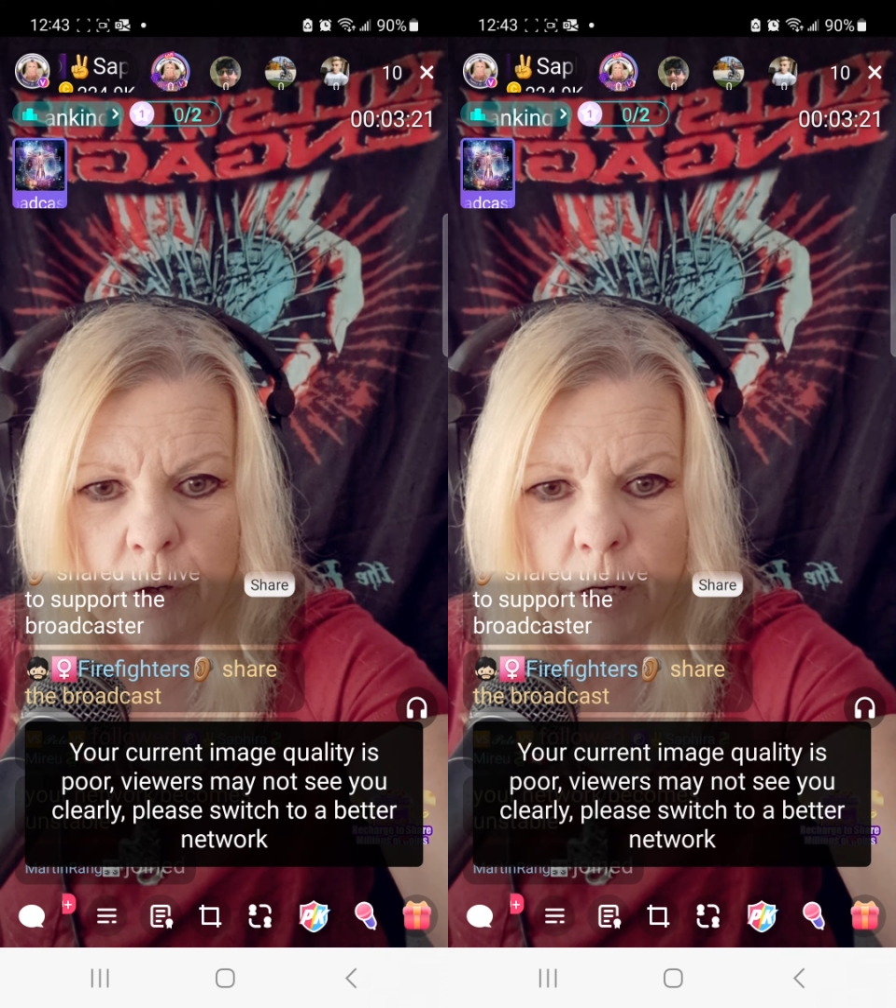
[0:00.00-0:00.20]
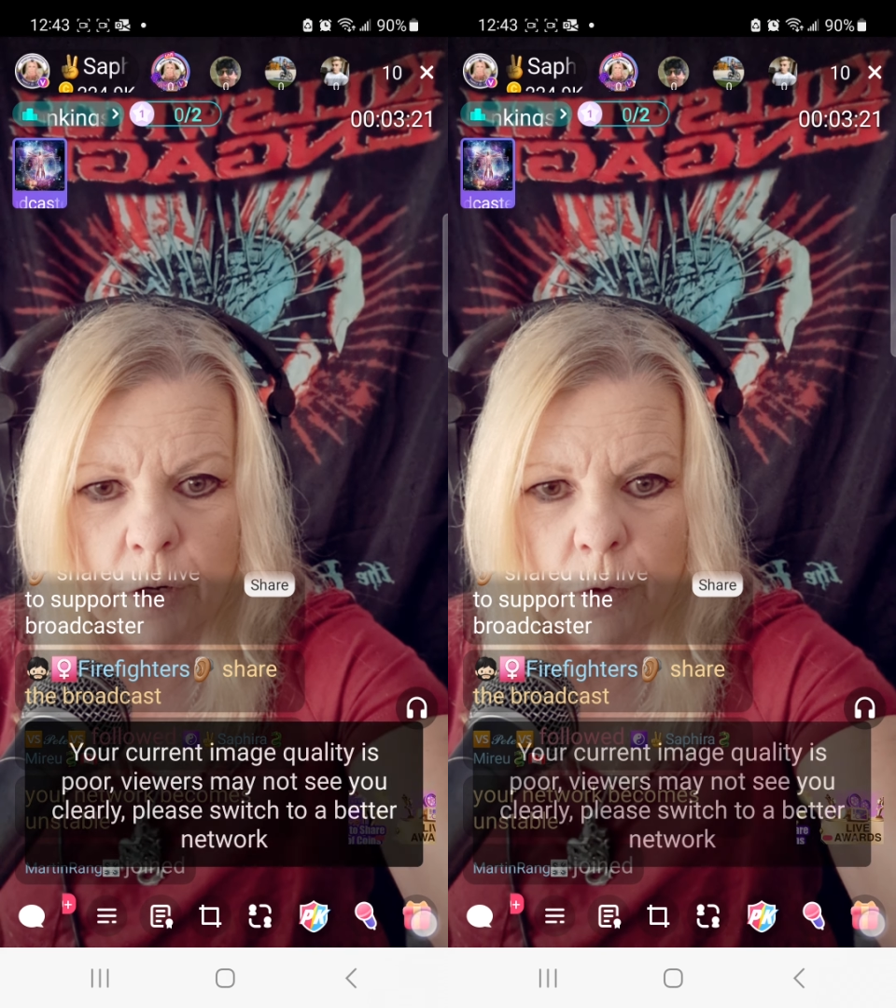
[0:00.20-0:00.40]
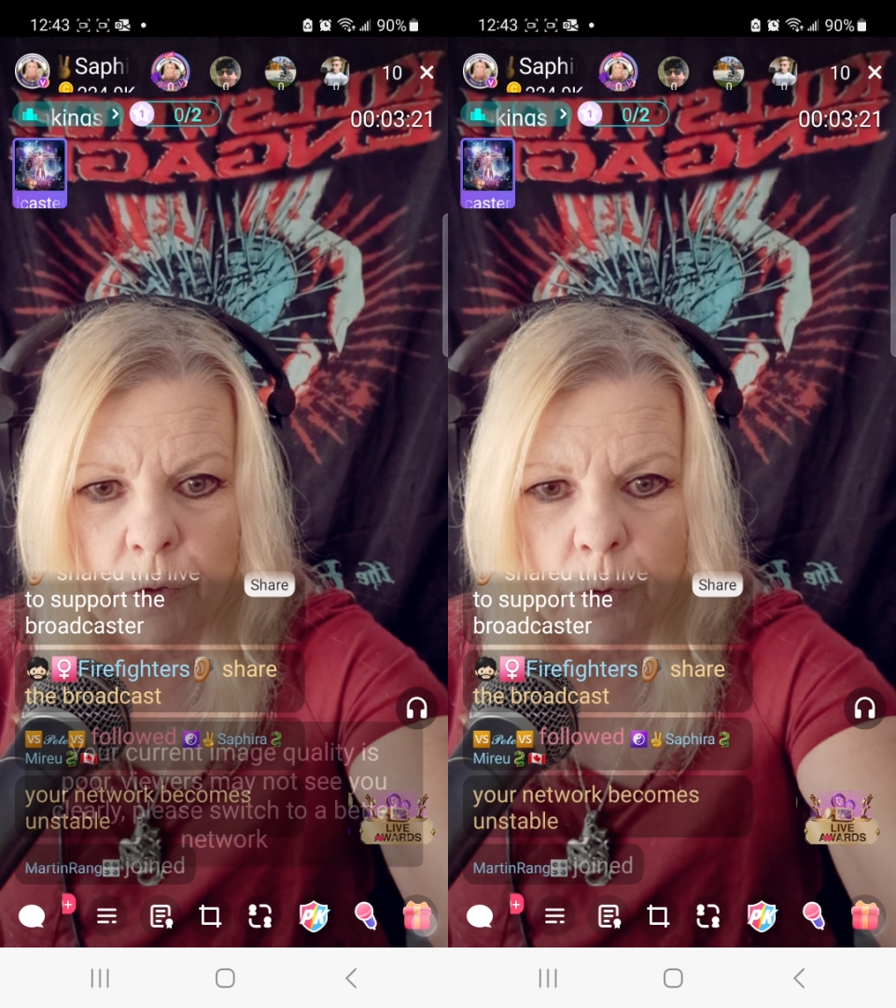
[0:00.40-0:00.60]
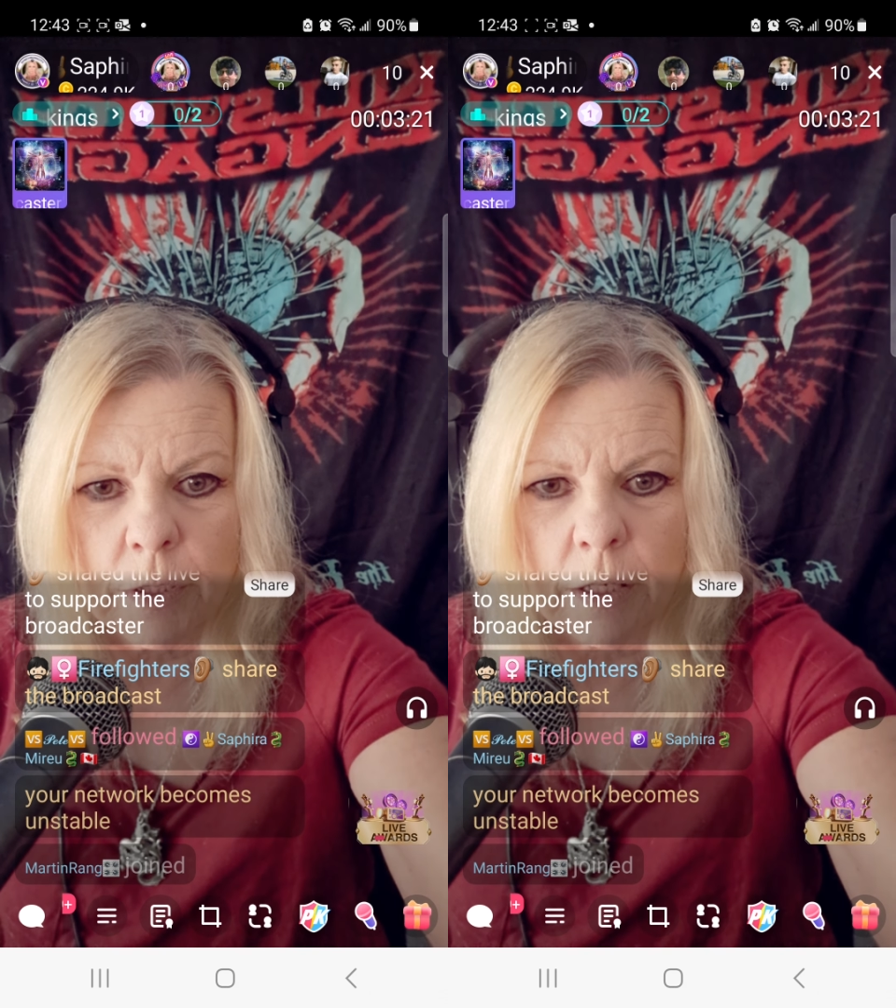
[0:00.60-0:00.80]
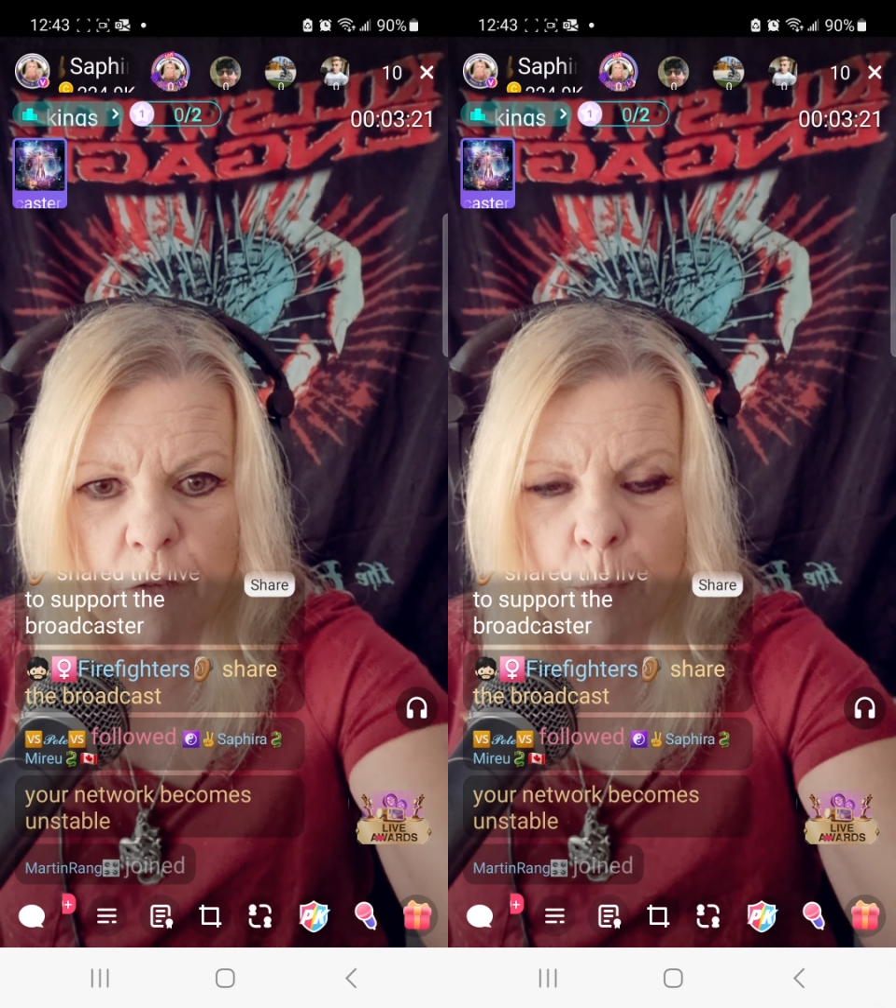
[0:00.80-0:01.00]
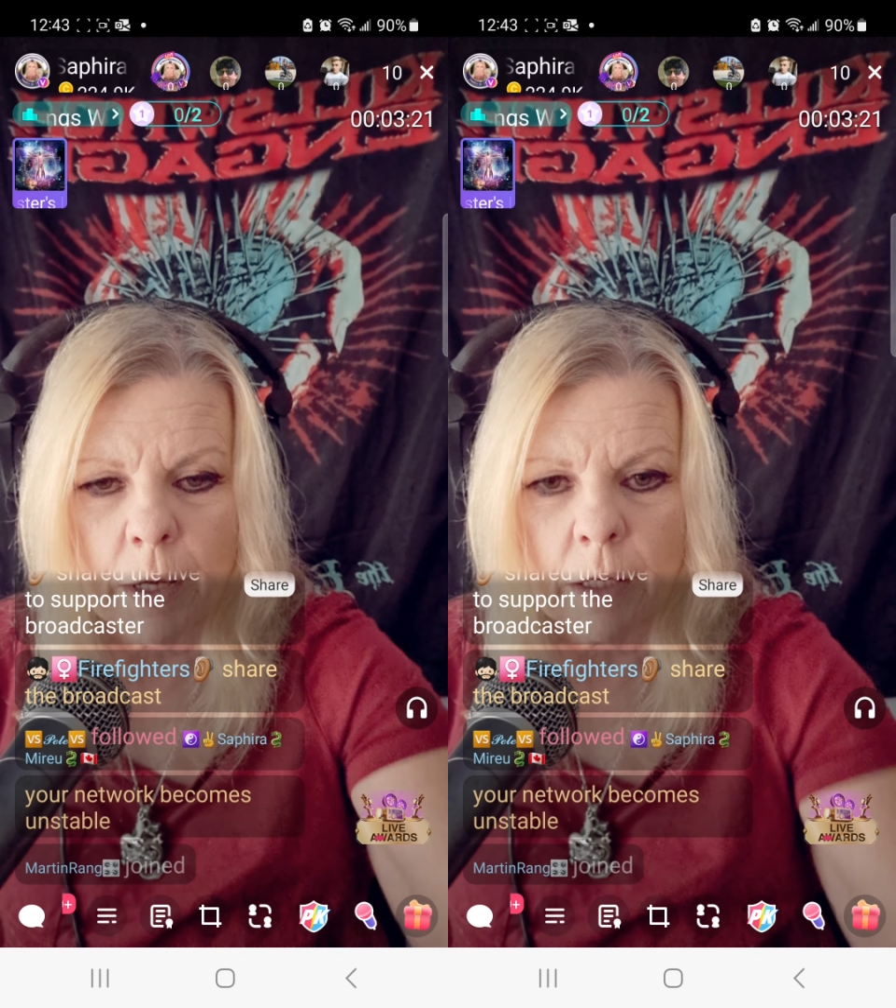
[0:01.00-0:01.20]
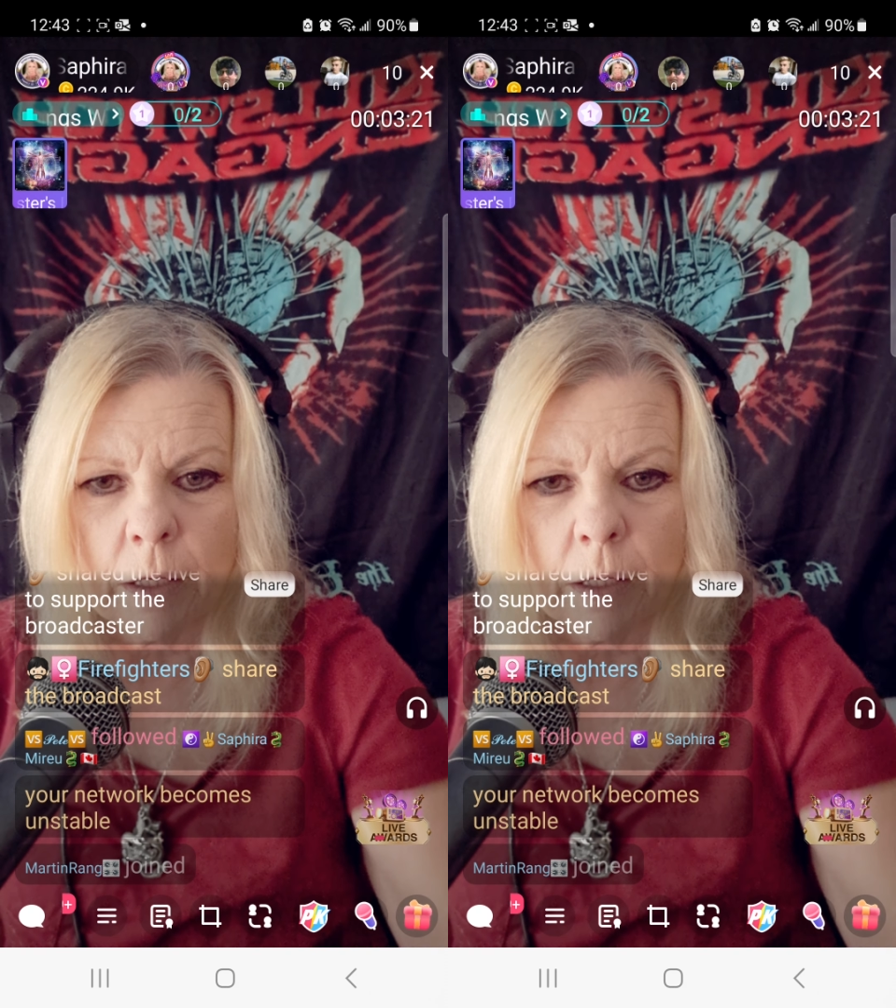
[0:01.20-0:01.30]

there is a gift button.